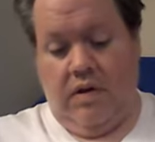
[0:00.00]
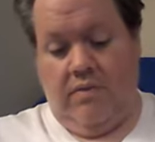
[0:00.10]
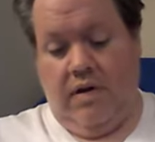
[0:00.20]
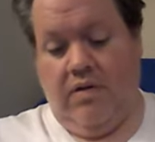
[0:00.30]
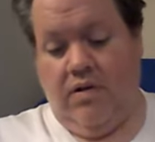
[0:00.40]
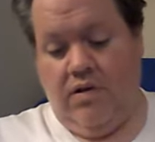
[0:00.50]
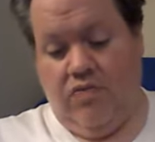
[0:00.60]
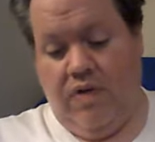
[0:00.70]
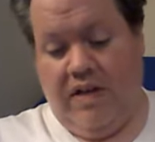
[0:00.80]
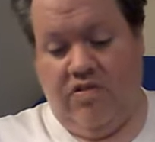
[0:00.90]
well, good
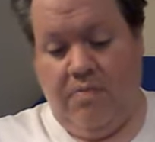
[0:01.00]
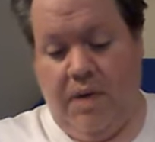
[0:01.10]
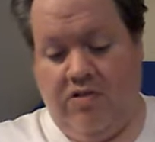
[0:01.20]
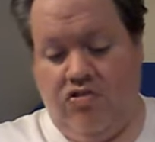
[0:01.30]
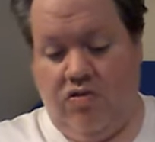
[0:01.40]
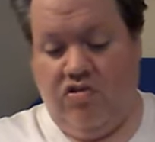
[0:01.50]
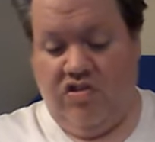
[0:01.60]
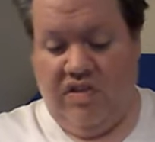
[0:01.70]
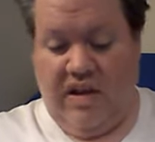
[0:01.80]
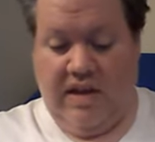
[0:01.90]
direction by George
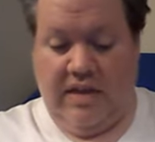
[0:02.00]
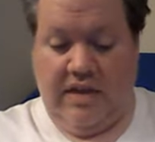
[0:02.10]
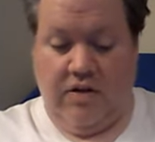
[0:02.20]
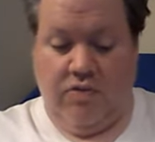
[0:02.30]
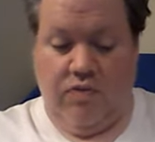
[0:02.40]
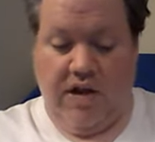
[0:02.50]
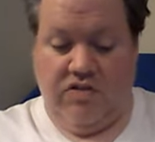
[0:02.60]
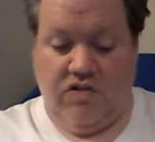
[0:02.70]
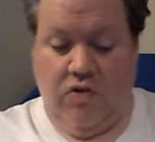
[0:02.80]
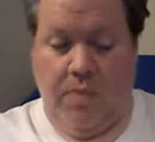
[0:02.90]
Seaton, and a great
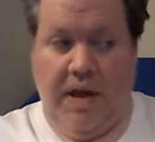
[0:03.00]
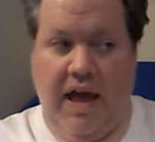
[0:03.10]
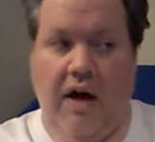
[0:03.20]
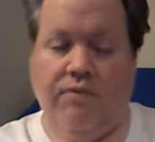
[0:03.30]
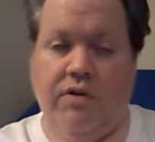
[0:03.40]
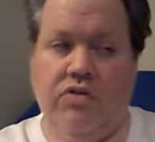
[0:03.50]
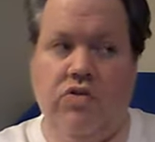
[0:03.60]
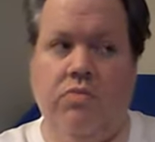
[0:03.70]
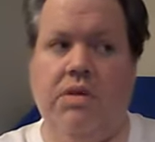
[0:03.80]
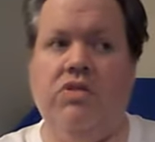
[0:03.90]
score by Alfred
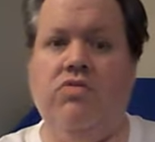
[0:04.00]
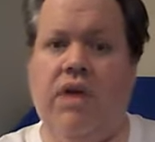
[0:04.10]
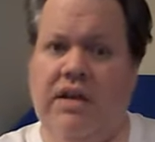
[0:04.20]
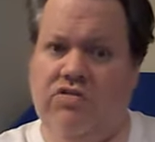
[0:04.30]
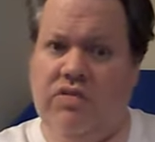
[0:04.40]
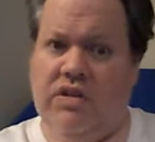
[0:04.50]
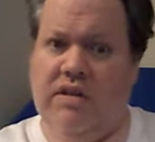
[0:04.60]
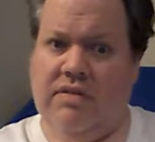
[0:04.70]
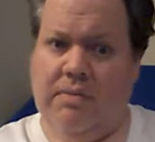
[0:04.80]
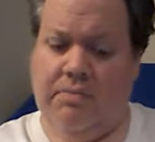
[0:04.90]
Newman, who actually
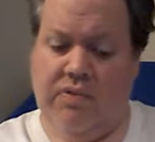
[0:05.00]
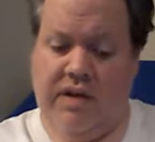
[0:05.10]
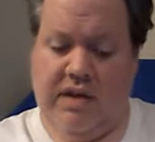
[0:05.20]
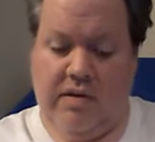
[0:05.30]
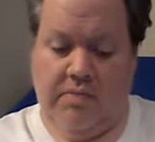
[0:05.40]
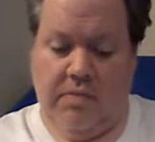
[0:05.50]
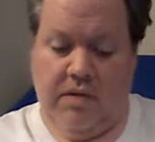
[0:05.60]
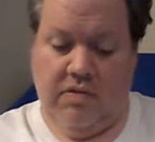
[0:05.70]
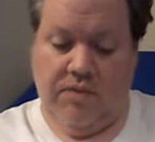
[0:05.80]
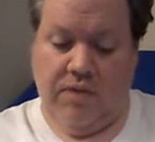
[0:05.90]
did some pretty good
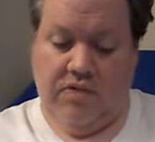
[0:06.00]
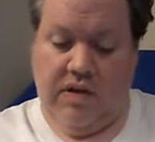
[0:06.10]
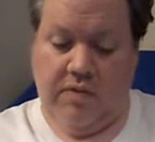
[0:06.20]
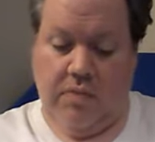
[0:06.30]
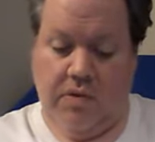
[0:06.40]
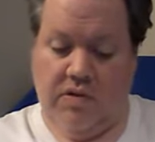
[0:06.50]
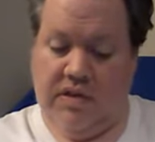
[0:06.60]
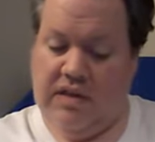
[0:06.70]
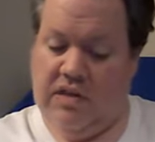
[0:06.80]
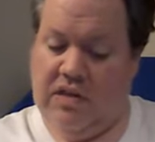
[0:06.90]
music for several
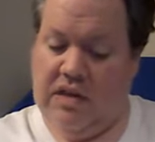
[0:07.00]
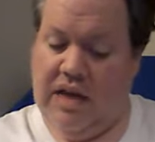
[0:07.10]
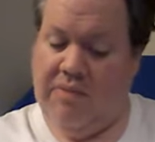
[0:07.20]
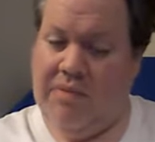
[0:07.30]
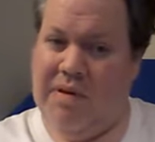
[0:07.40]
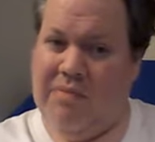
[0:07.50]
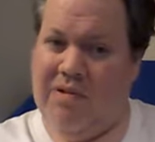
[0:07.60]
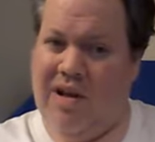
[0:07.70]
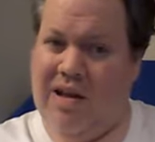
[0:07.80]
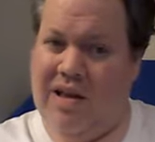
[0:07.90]
movies. Can't
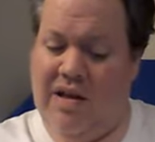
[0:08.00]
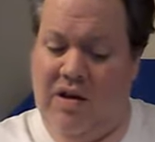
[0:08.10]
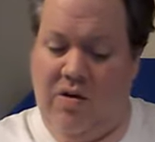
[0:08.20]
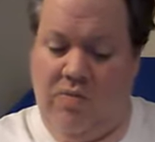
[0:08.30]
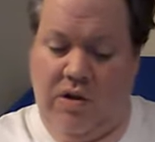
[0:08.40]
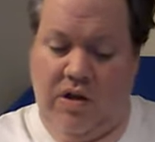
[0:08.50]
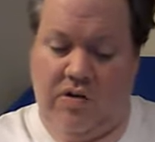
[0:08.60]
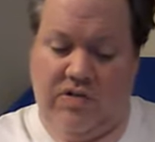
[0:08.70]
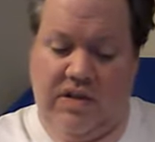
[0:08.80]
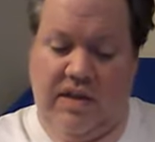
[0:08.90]
remember what
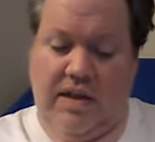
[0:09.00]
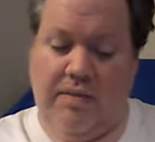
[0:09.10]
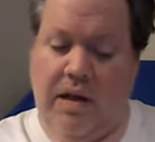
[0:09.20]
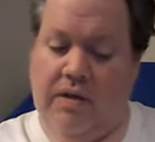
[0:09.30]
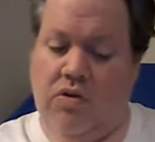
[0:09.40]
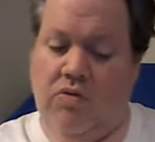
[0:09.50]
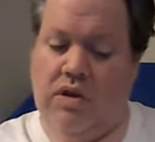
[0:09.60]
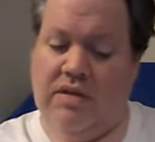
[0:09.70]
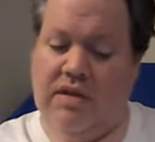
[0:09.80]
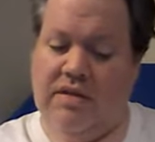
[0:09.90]
others he did. I know
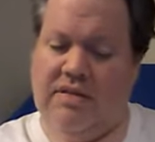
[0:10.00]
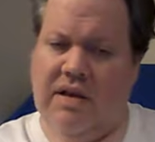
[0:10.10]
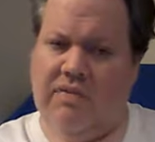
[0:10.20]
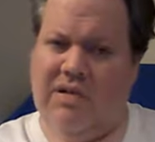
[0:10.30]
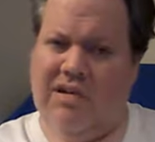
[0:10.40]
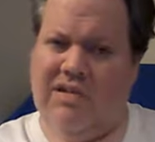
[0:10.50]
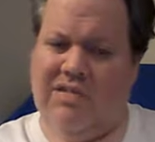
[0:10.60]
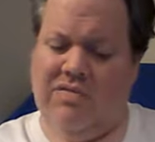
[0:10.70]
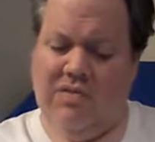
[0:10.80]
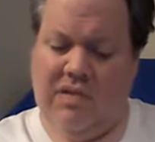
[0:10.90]
he did several
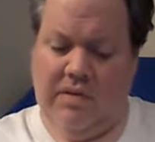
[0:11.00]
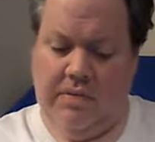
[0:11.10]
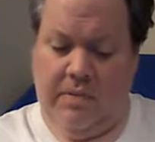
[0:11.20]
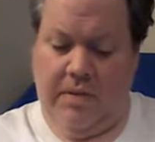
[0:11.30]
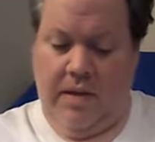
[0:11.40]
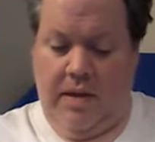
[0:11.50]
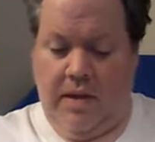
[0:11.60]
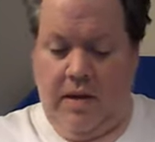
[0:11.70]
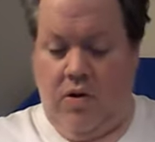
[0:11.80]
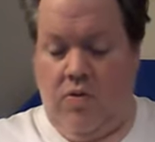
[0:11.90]
others.
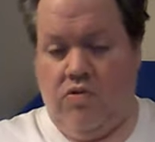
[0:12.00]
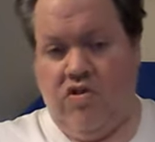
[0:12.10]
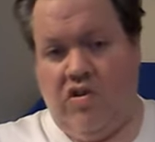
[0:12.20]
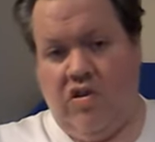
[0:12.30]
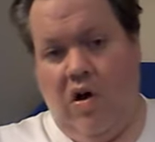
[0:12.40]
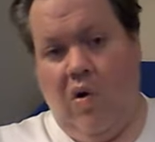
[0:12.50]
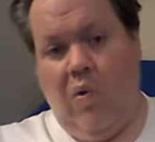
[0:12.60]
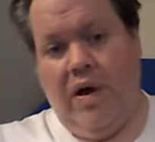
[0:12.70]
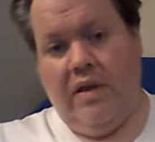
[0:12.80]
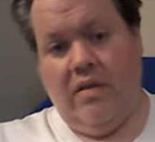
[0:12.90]

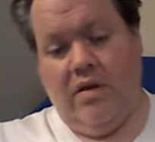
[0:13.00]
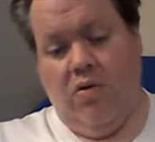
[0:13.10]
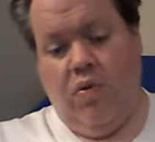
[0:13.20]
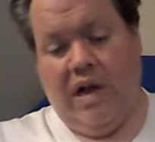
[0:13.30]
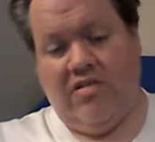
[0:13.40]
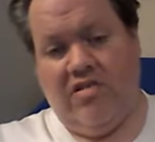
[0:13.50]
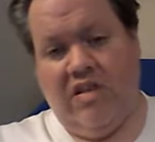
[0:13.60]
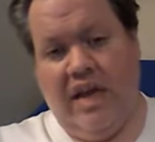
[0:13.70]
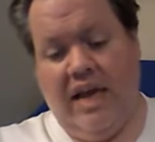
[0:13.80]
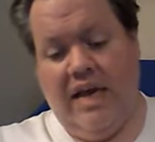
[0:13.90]
So the
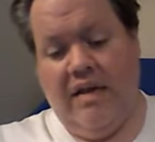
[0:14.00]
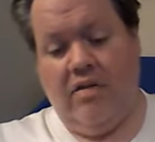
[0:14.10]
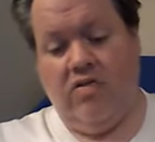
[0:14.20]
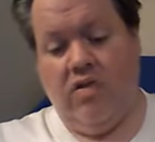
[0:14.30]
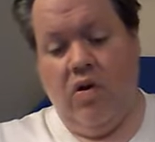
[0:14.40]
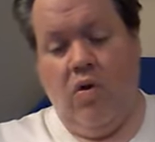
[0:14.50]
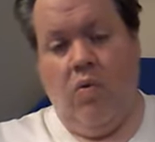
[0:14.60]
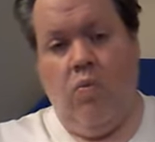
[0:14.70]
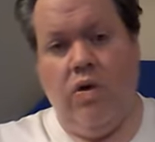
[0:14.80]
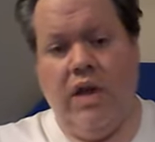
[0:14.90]
question is,
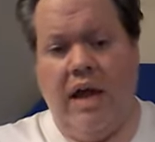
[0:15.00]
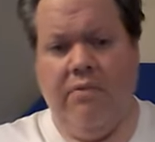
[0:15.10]
would I